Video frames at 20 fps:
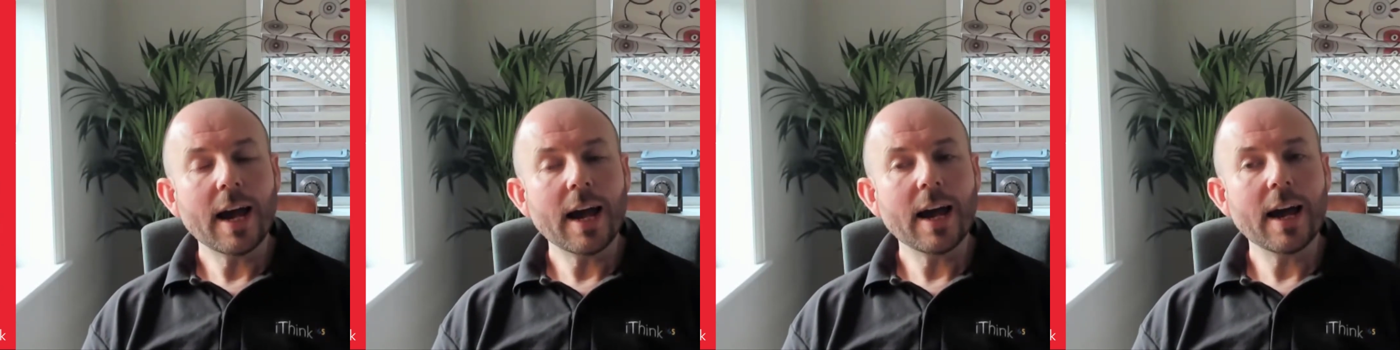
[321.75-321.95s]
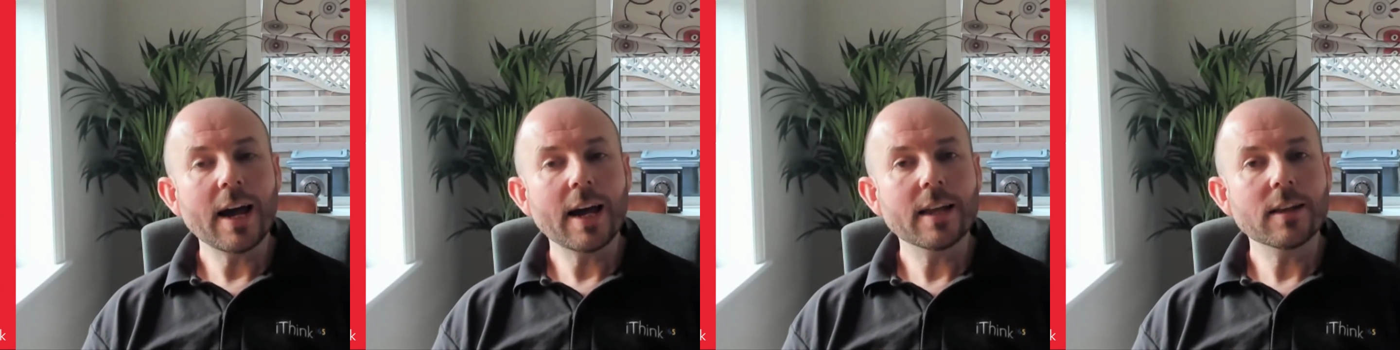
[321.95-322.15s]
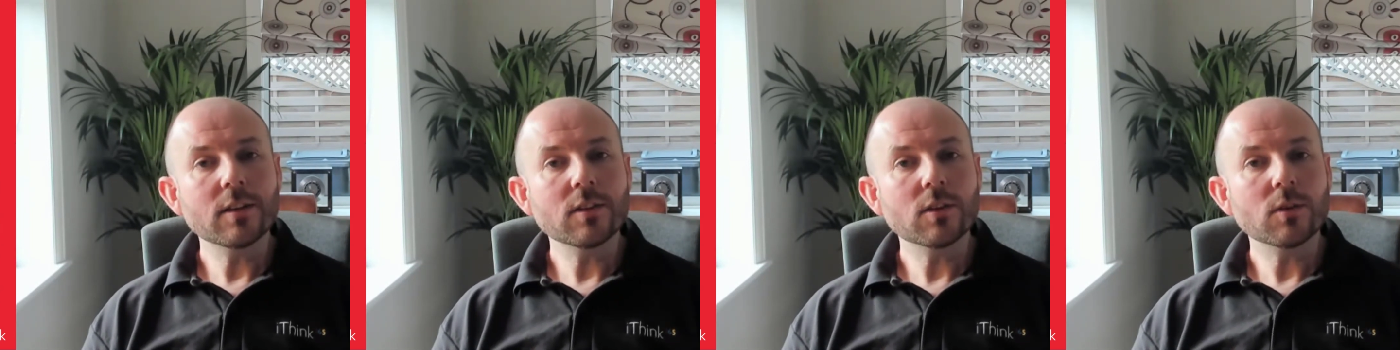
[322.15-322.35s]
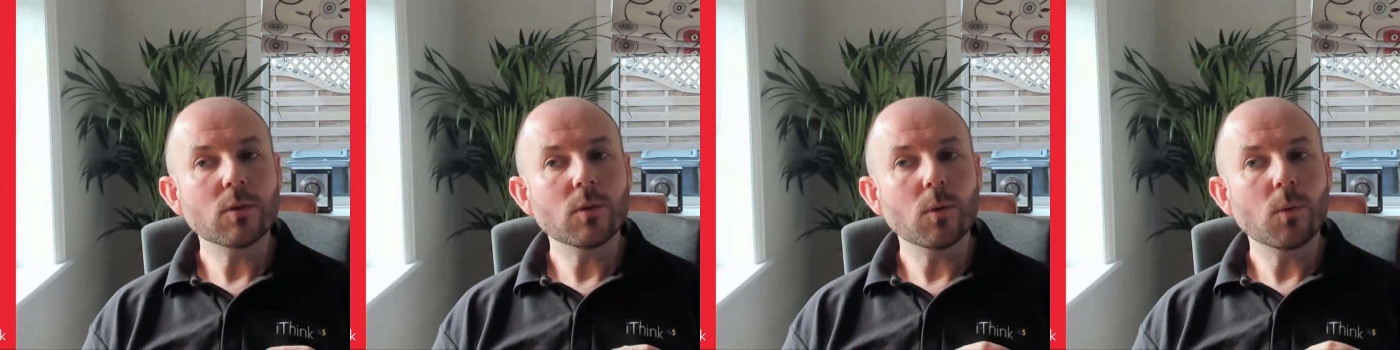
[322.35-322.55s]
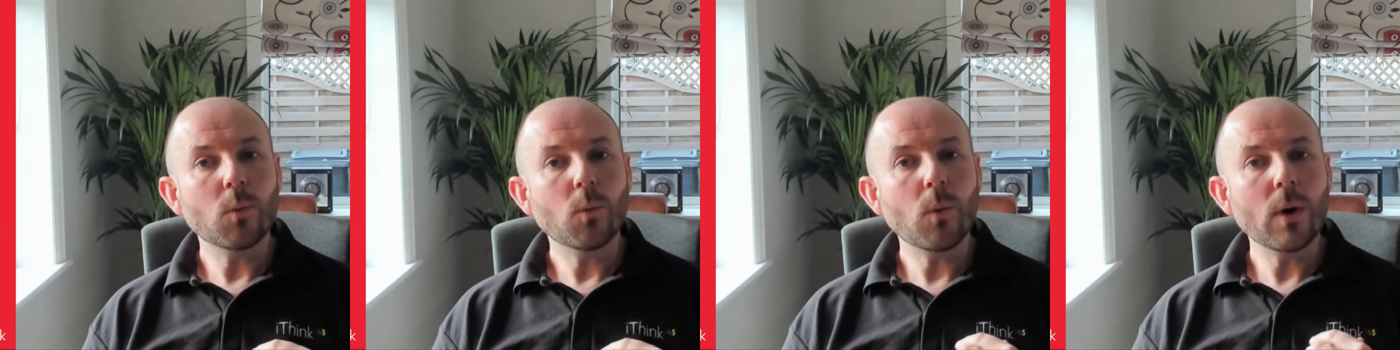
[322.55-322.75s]

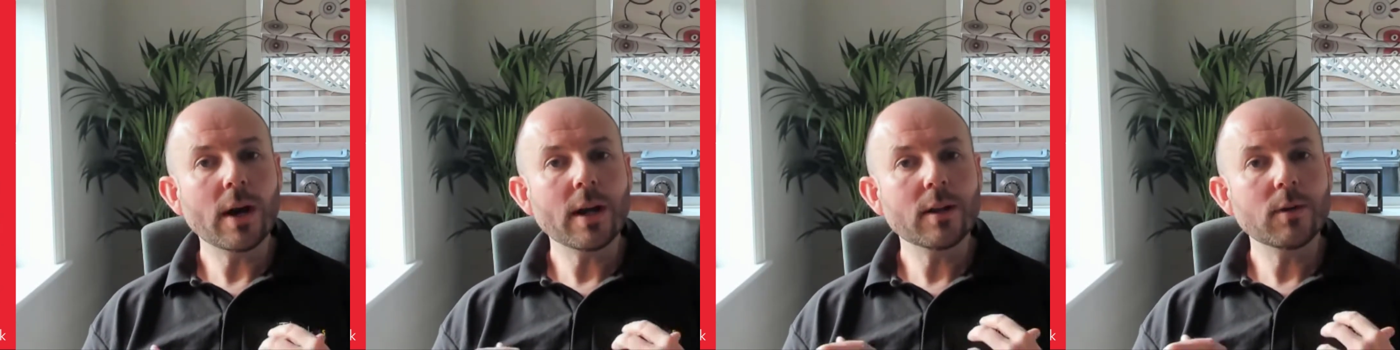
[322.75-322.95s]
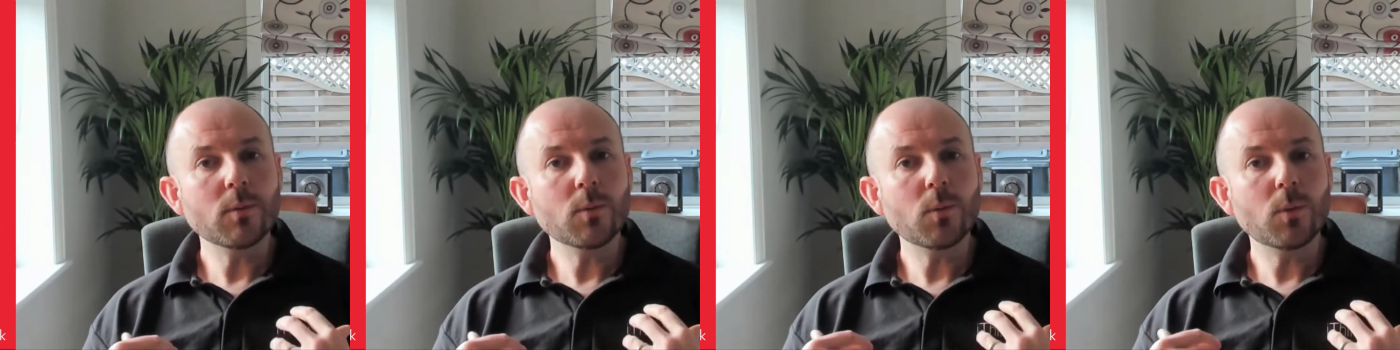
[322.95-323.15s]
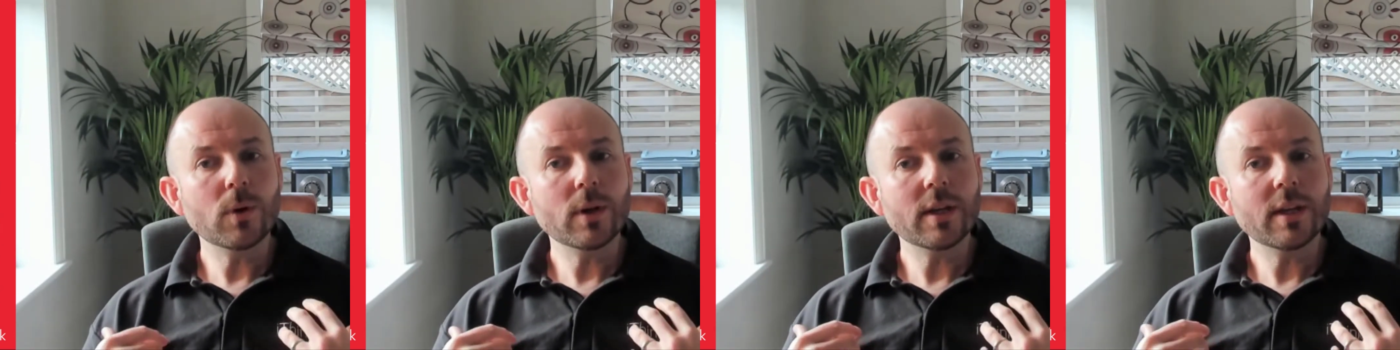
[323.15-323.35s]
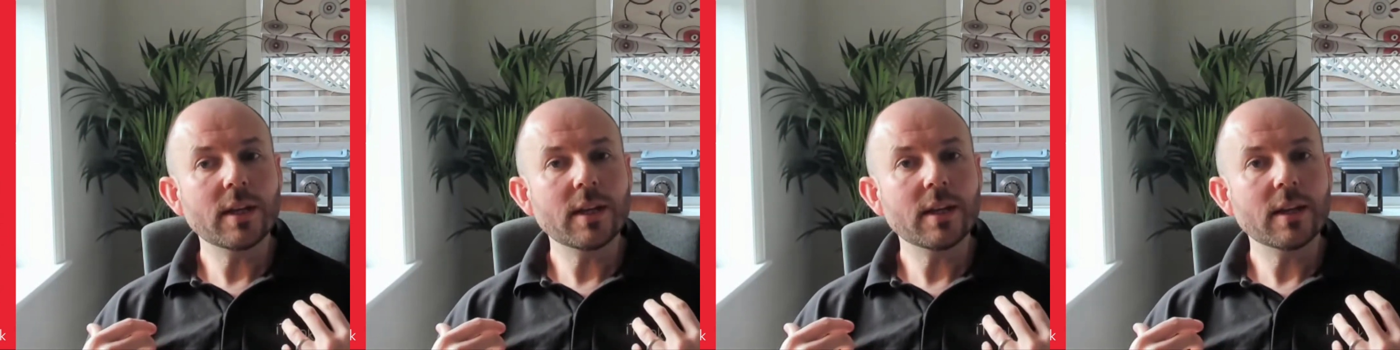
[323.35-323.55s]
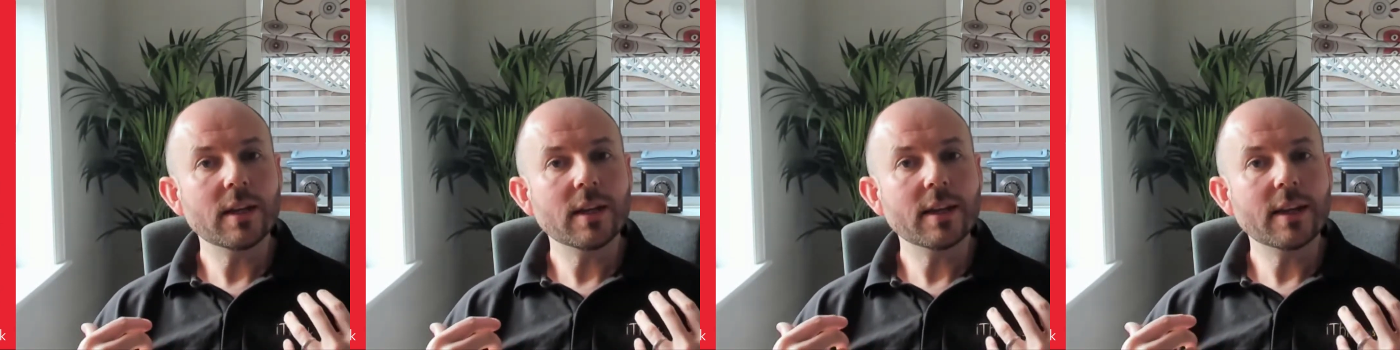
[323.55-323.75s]
And when
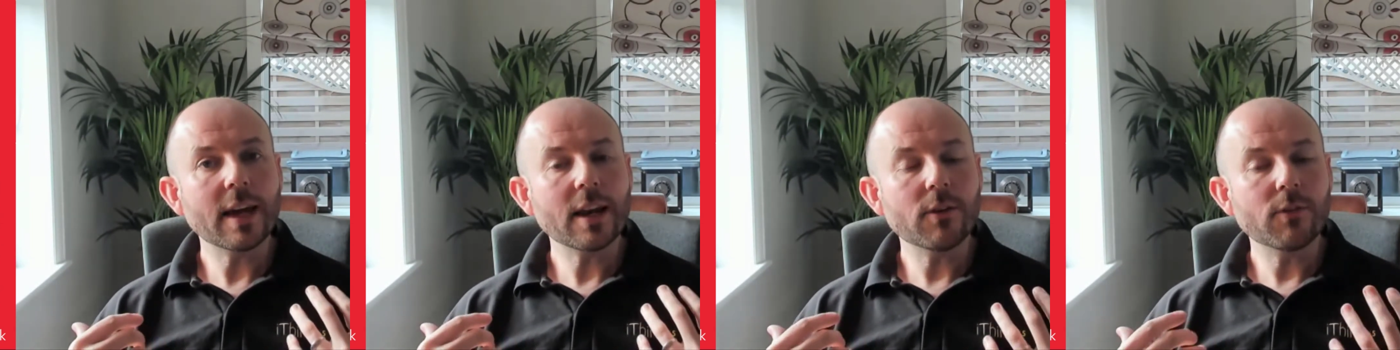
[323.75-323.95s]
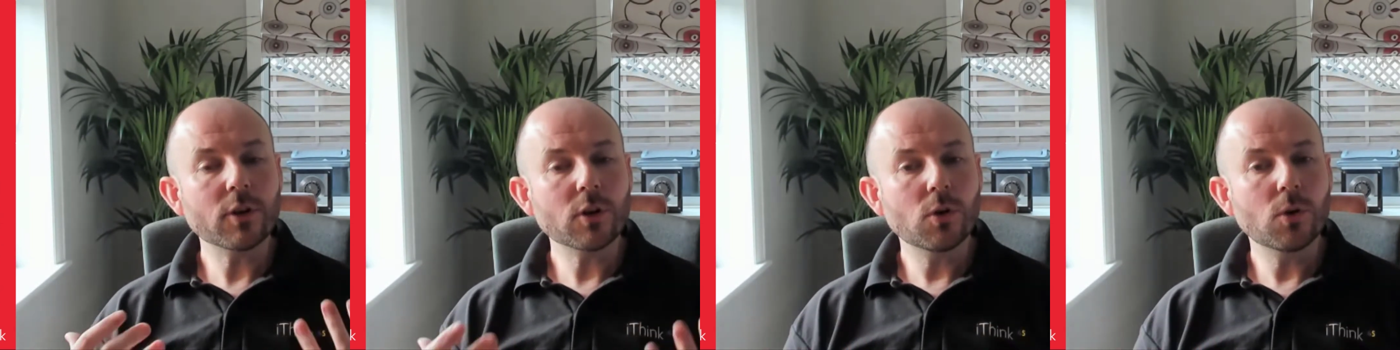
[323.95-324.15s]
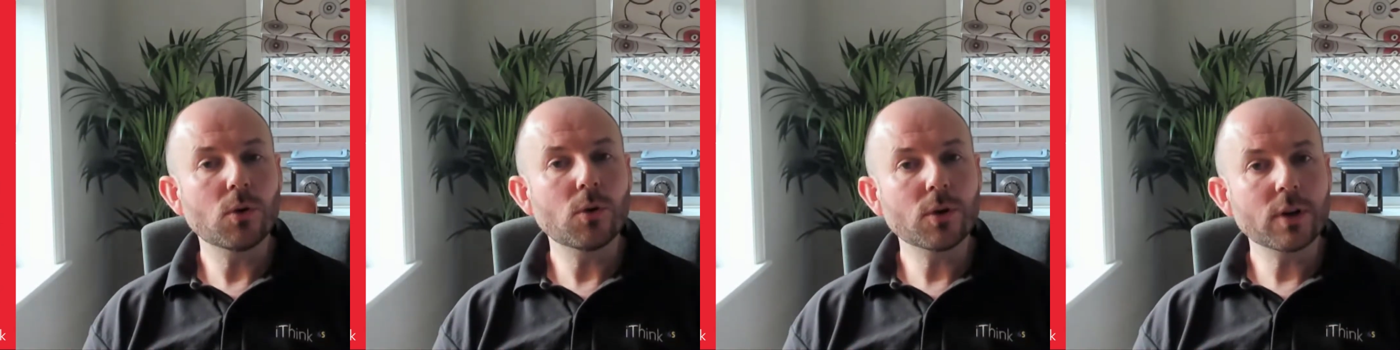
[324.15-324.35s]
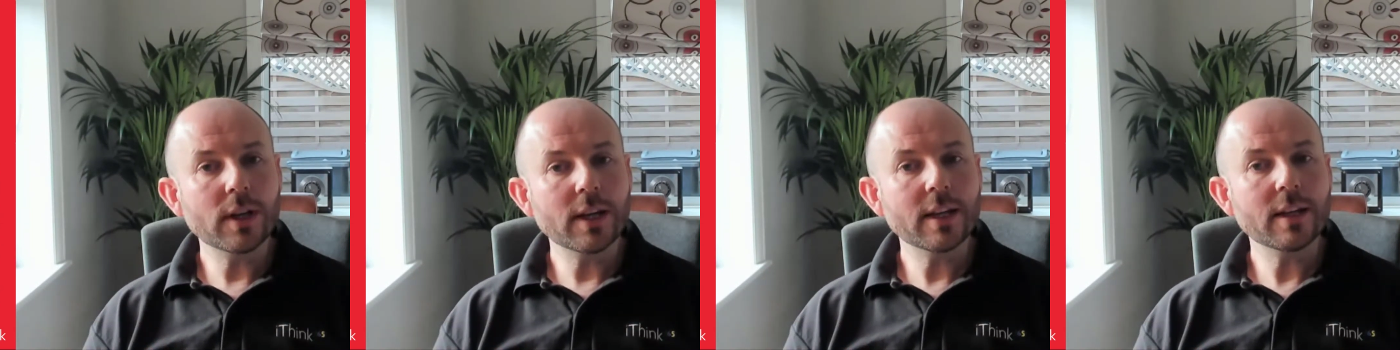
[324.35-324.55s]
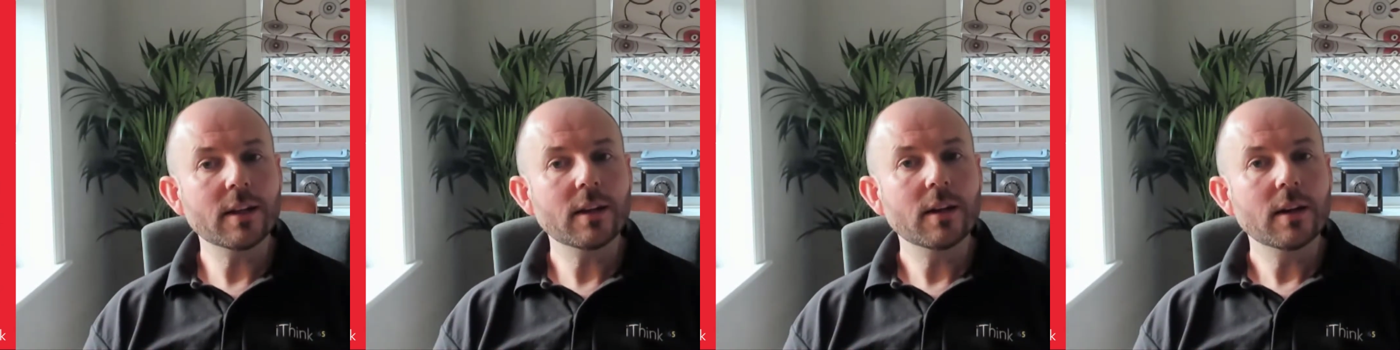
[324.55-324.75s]
we get a
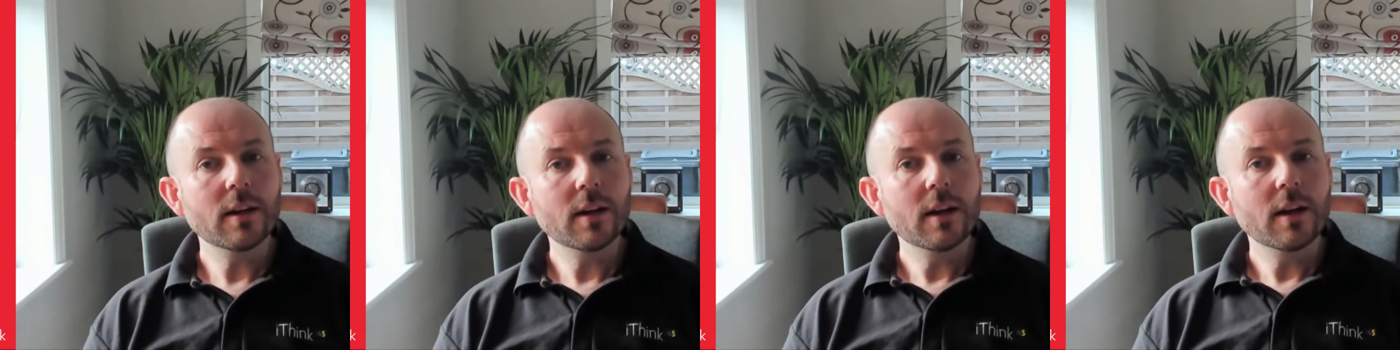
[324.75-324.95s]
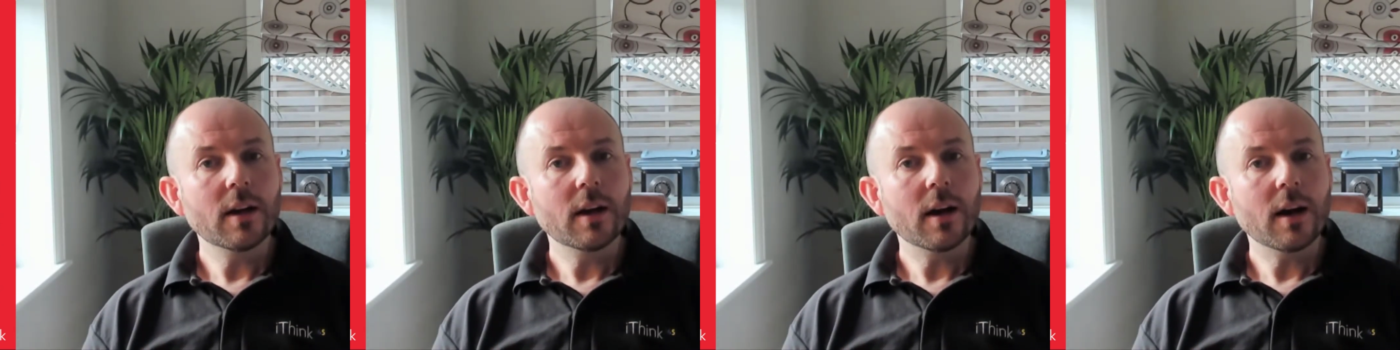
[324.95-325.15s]
recording,